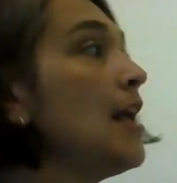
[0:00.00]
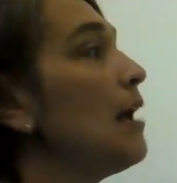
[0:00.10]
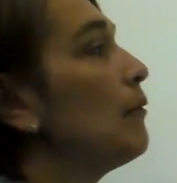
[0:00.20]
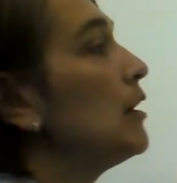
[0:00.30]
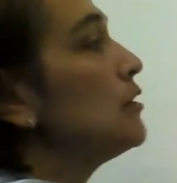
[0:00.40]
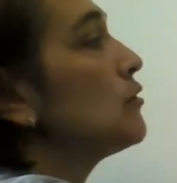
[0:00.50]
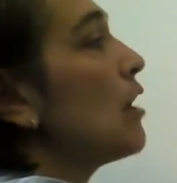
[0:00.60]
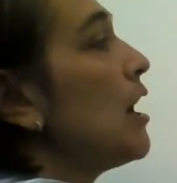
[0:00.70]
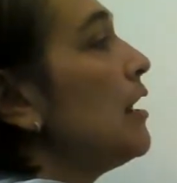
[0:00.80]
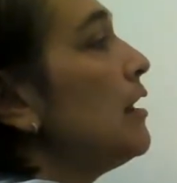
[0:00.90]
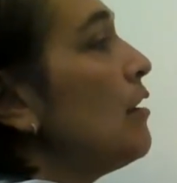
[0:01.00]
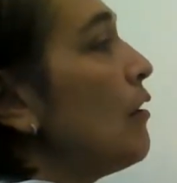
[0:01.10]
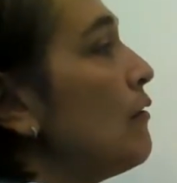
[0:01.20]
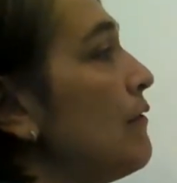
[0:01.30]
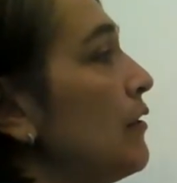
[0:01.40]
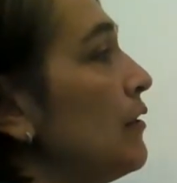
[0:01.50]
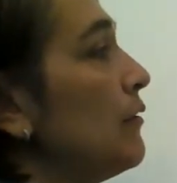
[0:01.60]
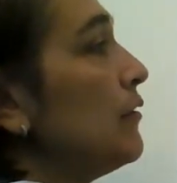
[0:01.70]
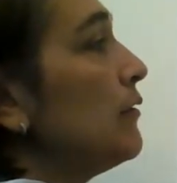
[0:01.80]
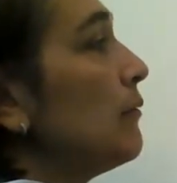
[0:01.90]
We're going to draw an oval.
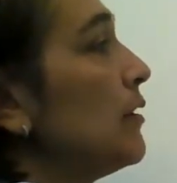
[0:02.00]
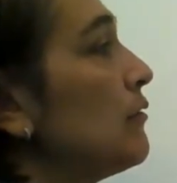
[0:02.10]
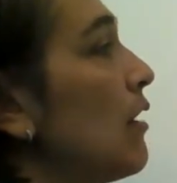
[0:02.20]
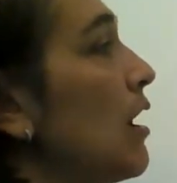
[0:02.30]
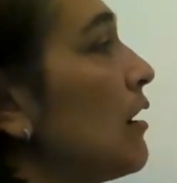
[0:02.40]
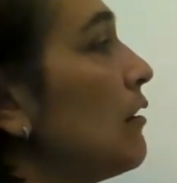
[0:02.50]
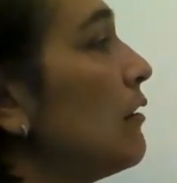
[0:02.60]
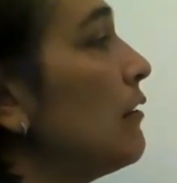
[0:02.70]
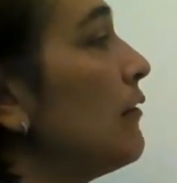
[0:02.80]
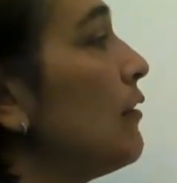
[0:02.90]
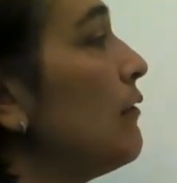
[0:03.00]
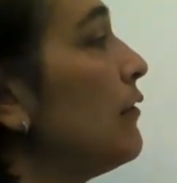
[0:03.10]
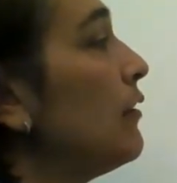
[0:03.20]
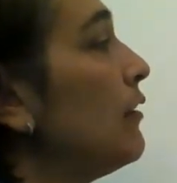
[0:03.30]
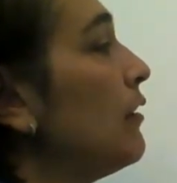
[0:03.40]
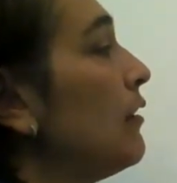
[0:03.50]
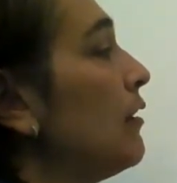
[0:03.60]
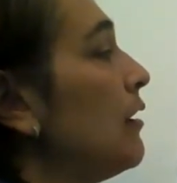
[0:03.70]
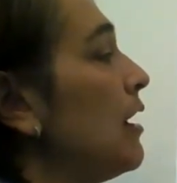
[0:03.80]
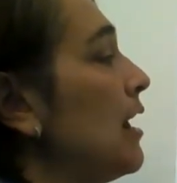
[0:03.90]
So we draw a curve
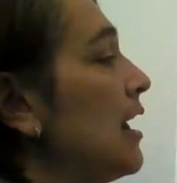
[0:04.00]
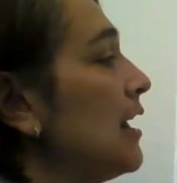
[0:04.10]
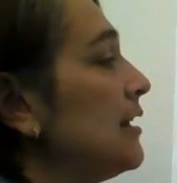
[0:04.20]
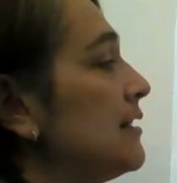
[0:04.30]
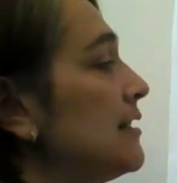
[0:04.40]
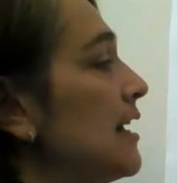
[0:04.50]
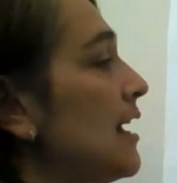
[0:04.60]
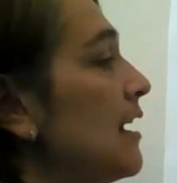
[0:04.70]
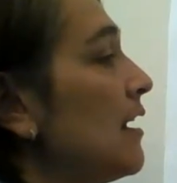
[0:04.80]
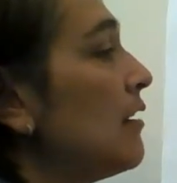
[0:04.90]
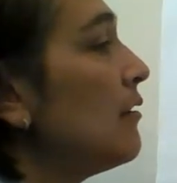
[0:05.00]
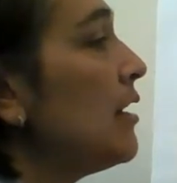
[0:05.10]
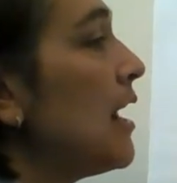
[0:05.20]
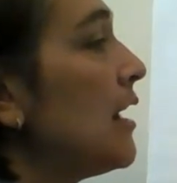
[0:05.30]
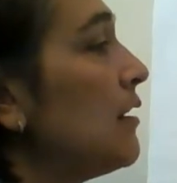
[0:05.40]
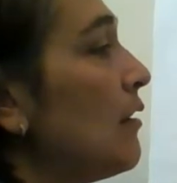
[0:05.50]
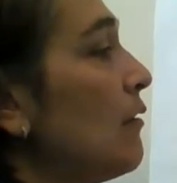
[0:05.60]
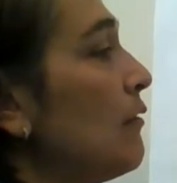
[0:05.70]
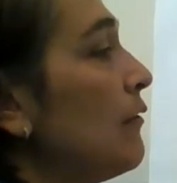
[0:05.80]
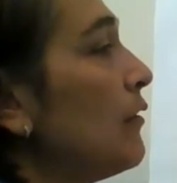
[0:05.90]
over and down and
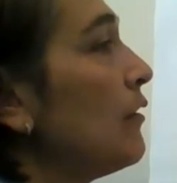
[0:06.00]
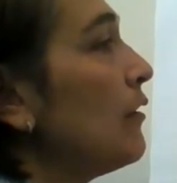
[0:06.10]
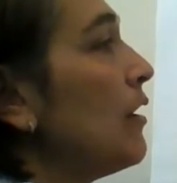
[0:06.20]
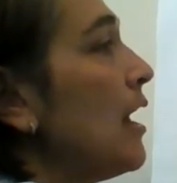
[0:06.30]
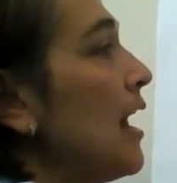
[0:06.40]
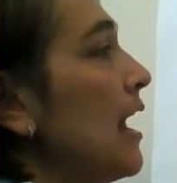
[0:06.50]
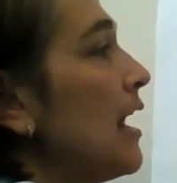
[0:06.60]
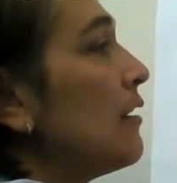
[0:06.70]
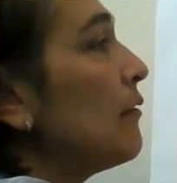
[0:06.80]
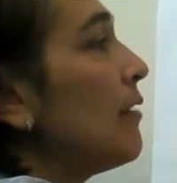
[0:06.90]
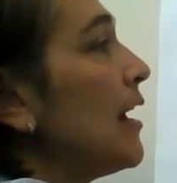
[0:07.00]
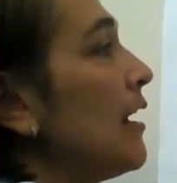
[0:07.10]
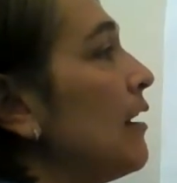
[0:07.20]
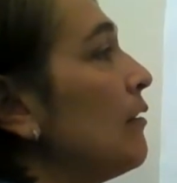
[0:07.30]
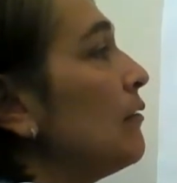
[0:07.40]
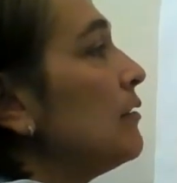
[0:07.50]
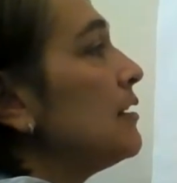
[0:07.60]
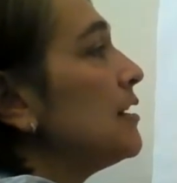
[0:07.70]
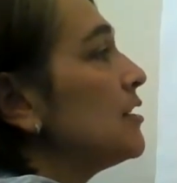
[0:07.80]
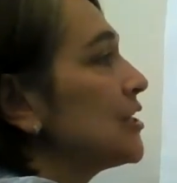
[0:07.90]
over and
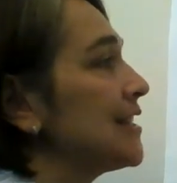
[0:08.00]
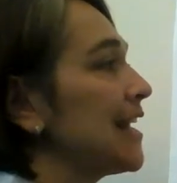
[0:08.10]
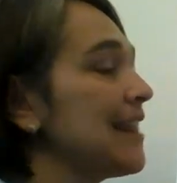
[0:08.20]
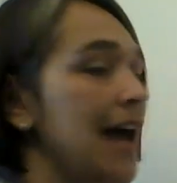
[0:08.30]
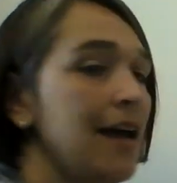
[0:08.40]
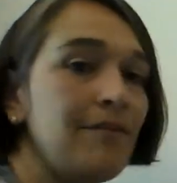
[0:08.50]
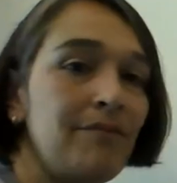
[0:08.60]
around, just like that.